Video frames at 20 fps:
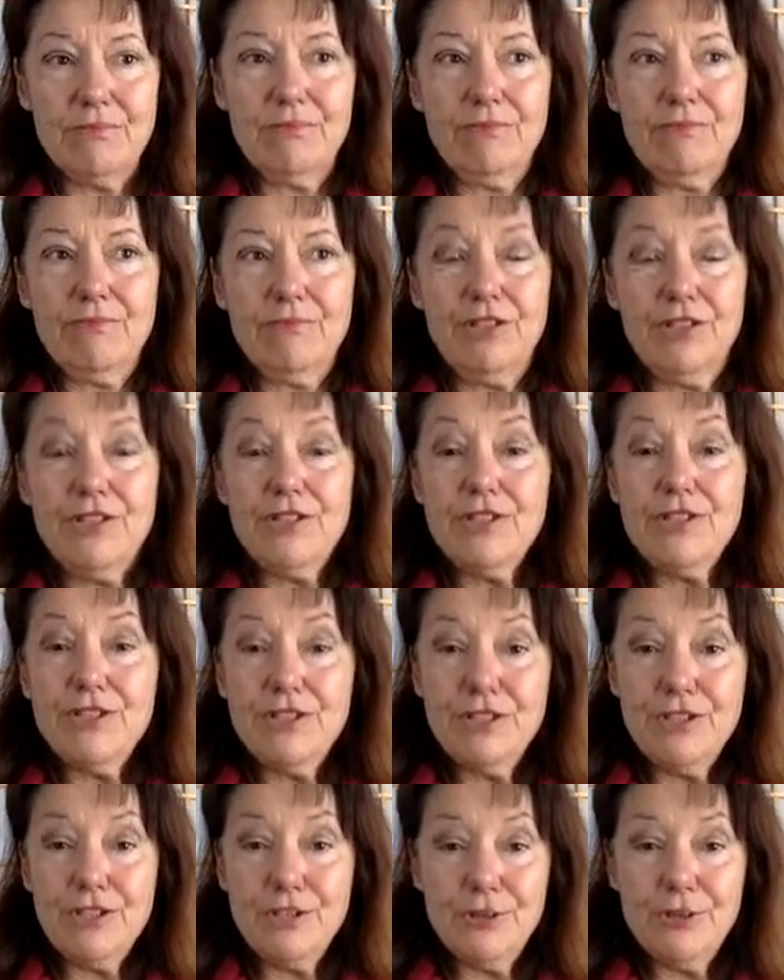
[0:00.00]

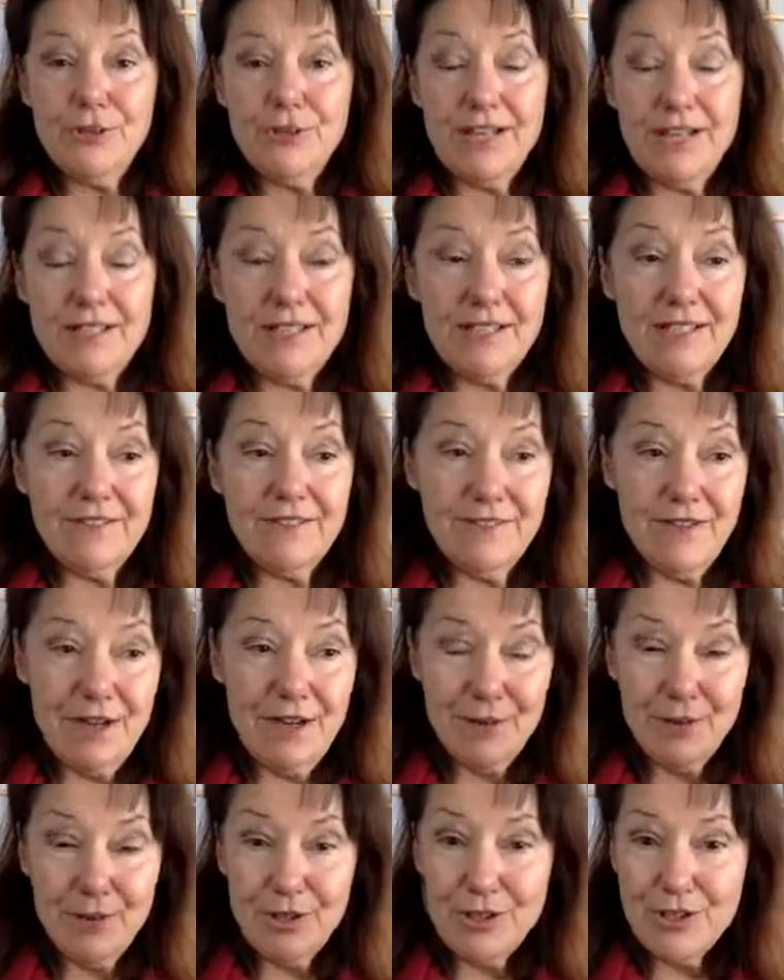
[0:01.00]
First, you identify
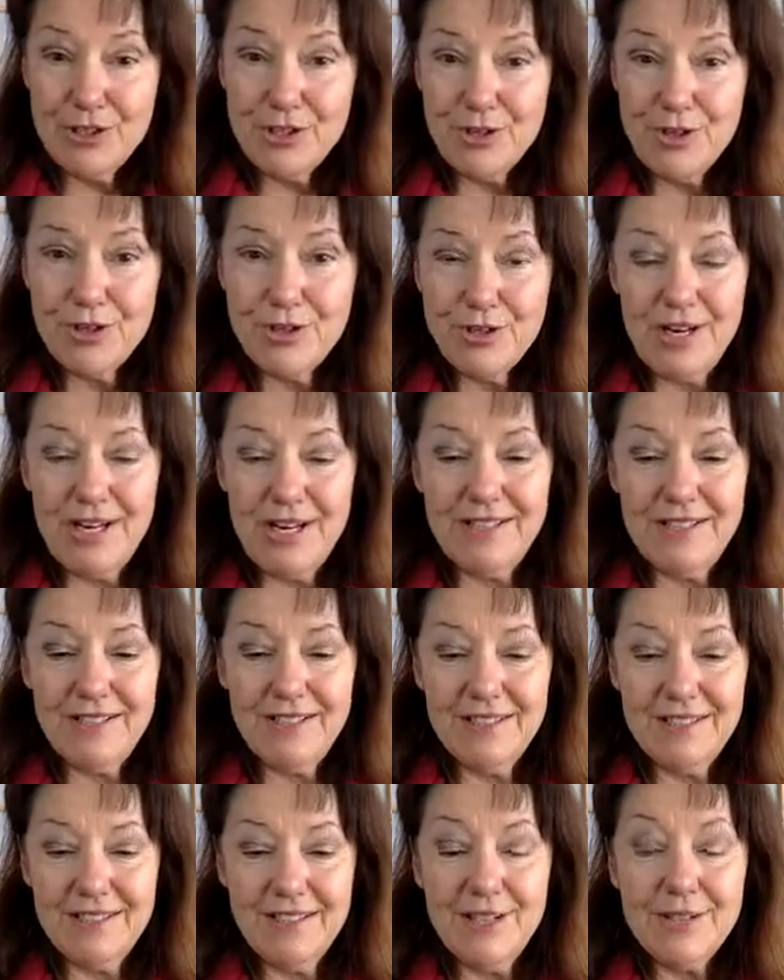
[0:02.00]
what is your dread,
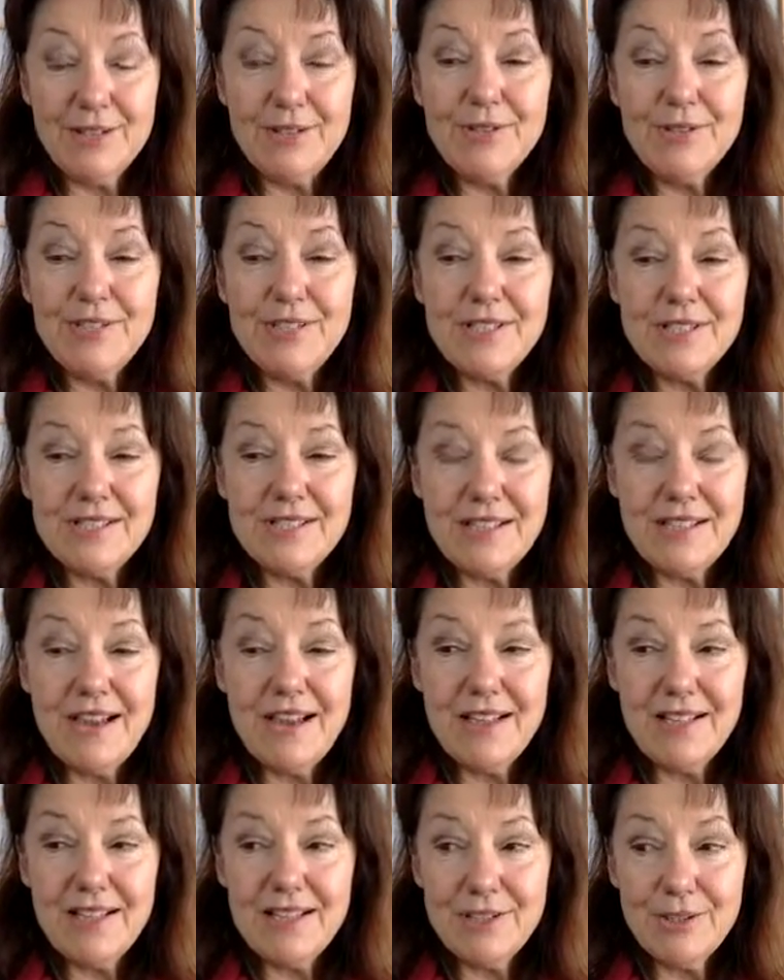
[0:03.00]
and you
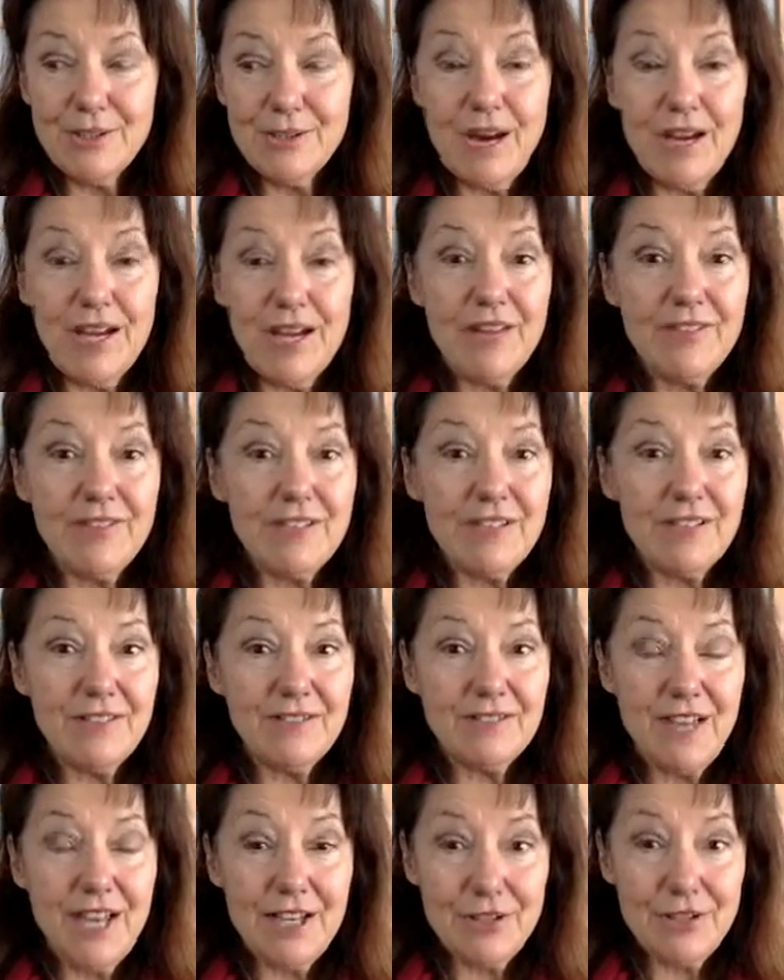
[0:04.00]
decide, do I have
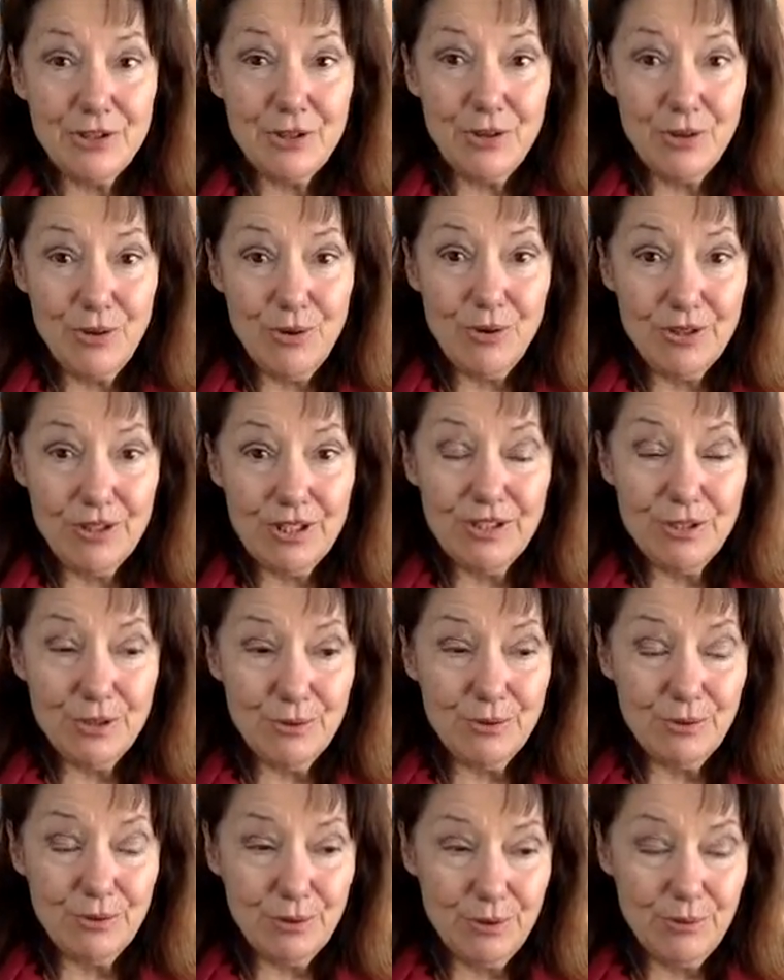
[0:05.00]
enough light to hold it,
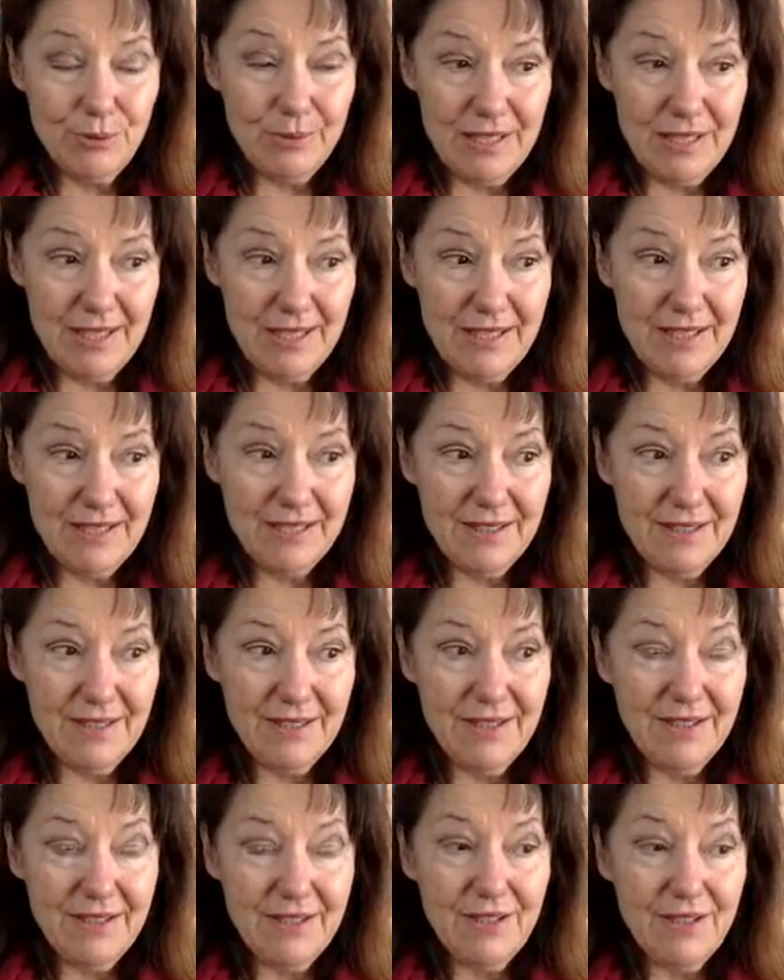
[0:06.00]
to illuminate,
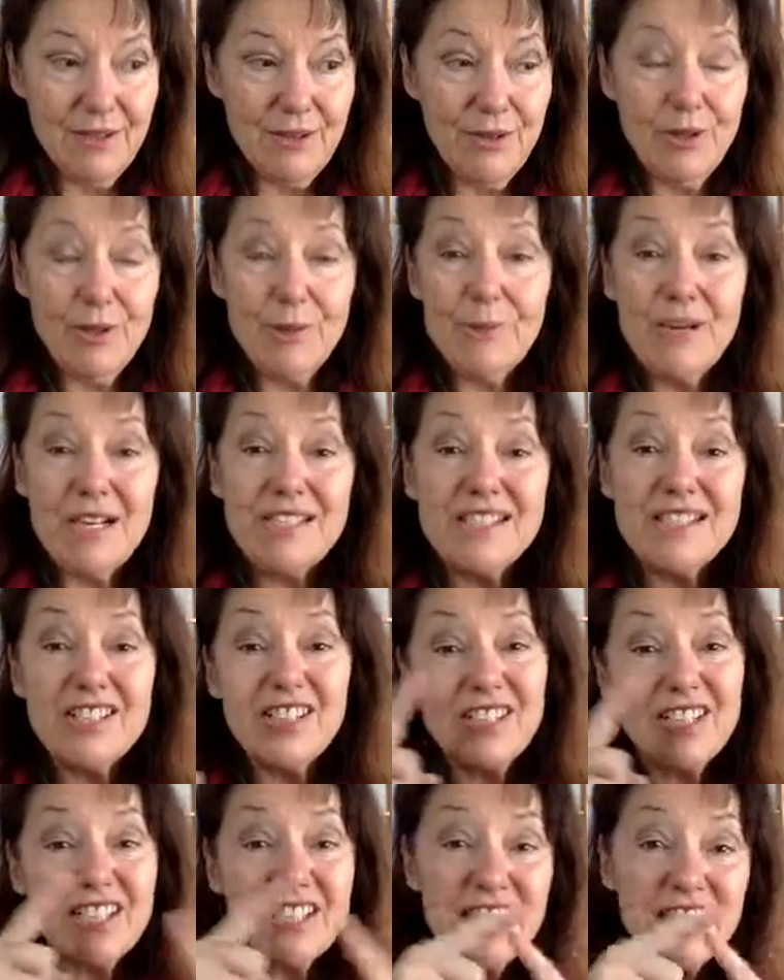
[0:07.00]
or am I
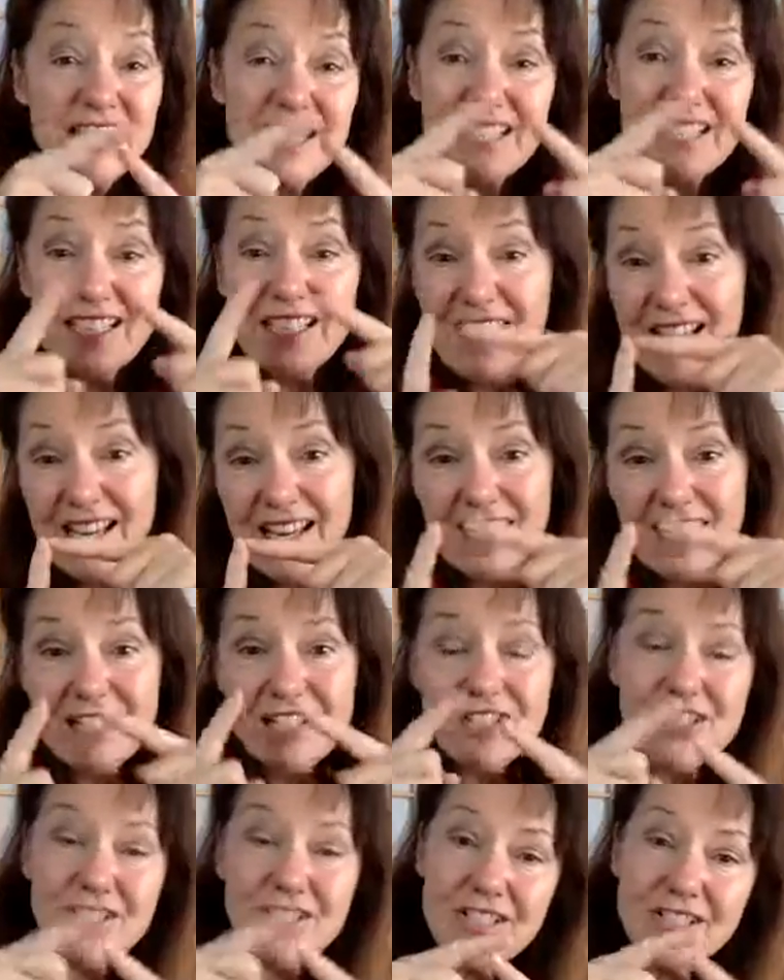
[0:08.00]
still going to
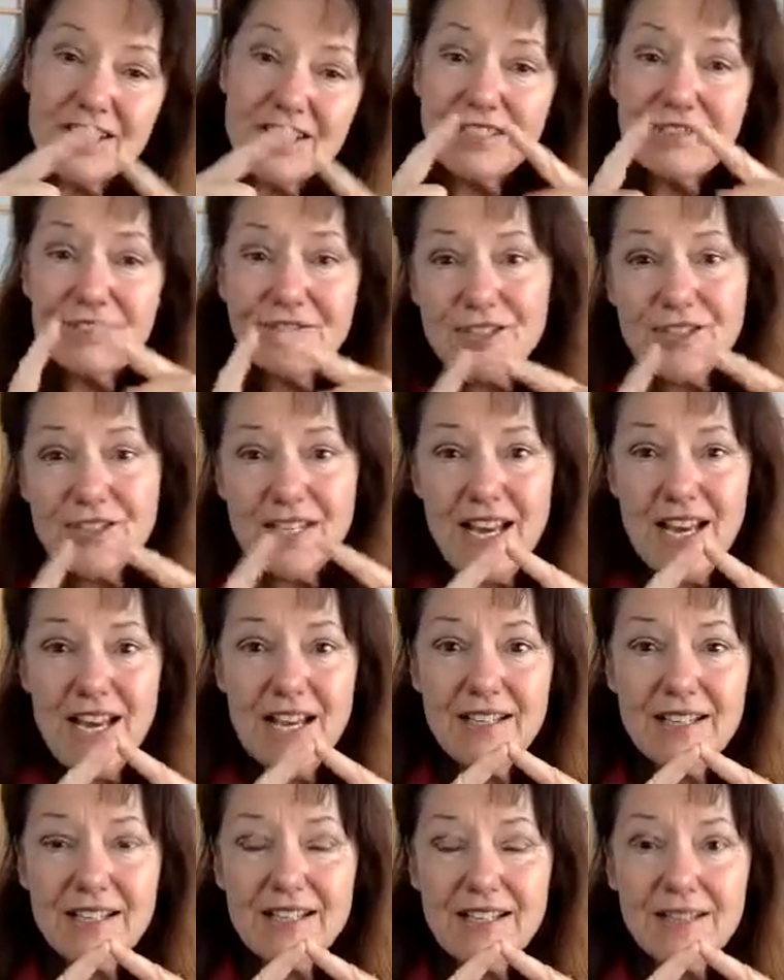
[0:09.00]
engage in tit for
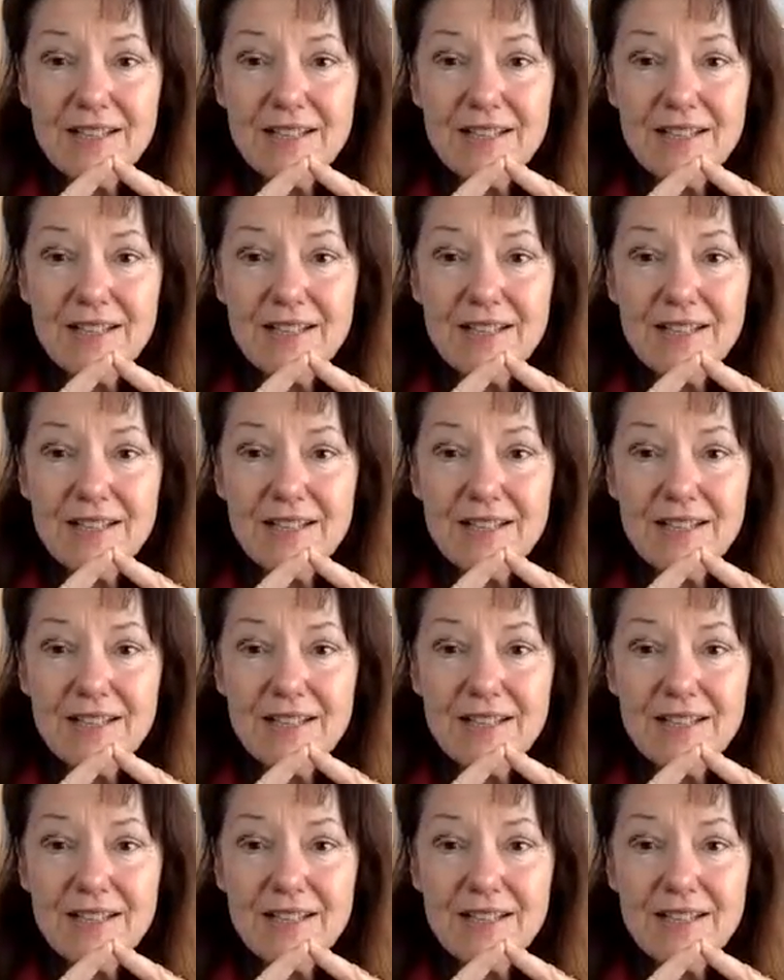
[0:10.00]
tat?